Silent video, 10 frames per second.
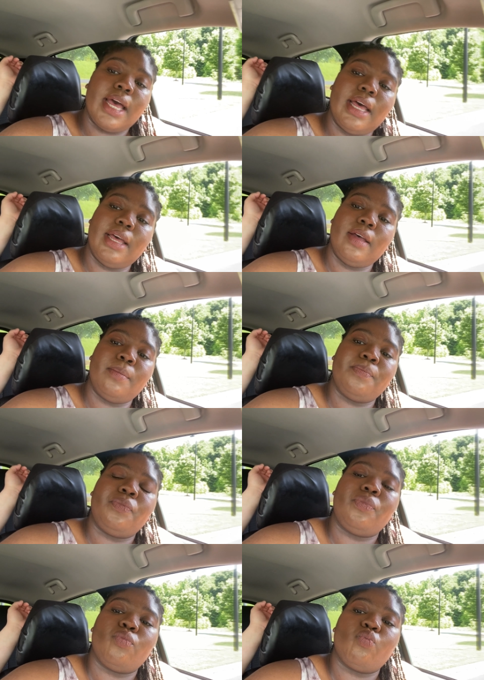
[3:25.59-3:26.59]
Um,
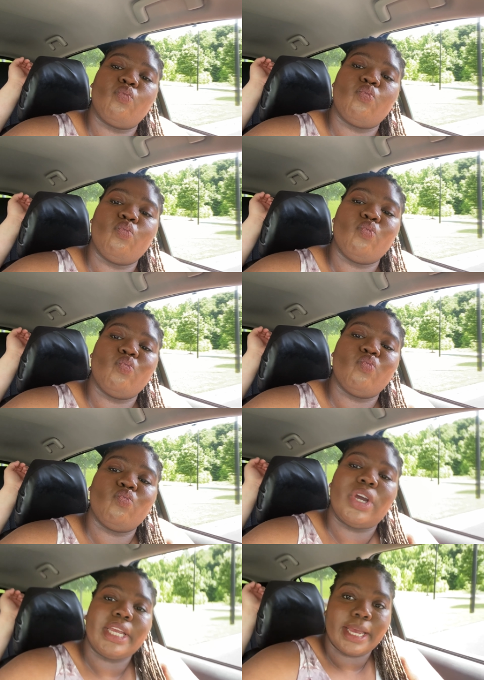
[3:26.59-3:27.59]

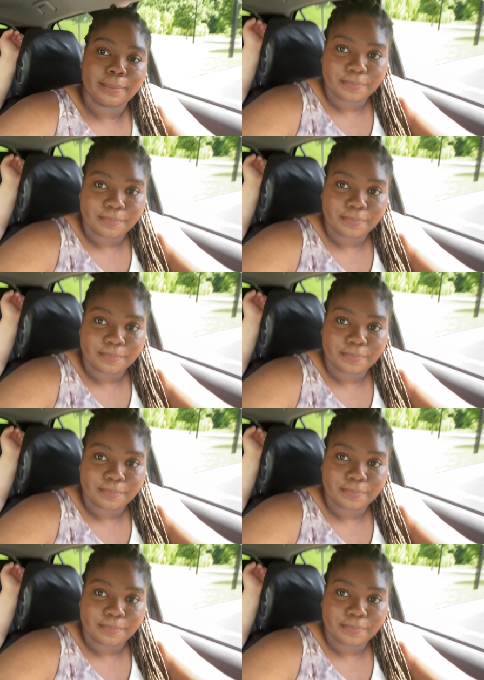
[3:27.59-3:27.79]
yeah.